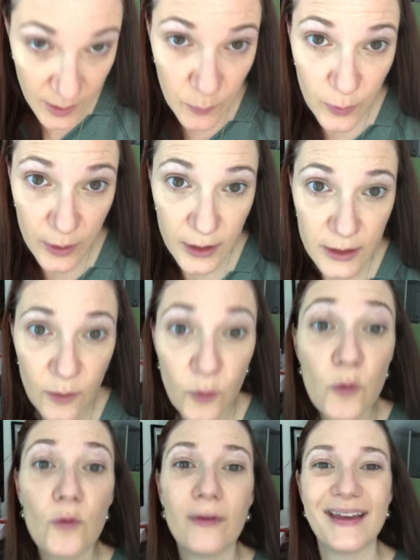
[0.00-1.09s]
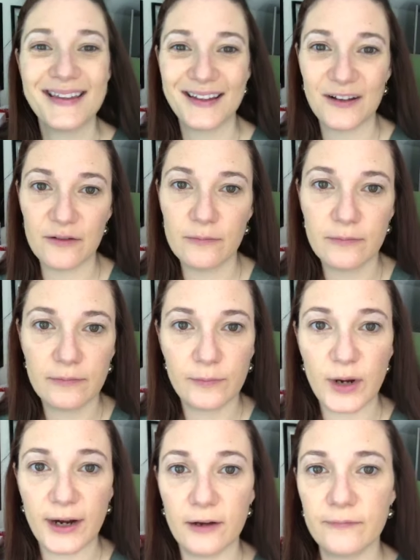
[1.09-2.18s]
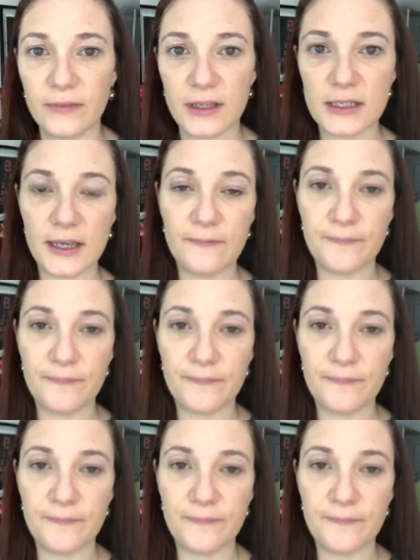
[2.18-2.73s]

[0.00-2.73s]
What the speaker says: Bright. Ooh, that's a little brighter. Let's see.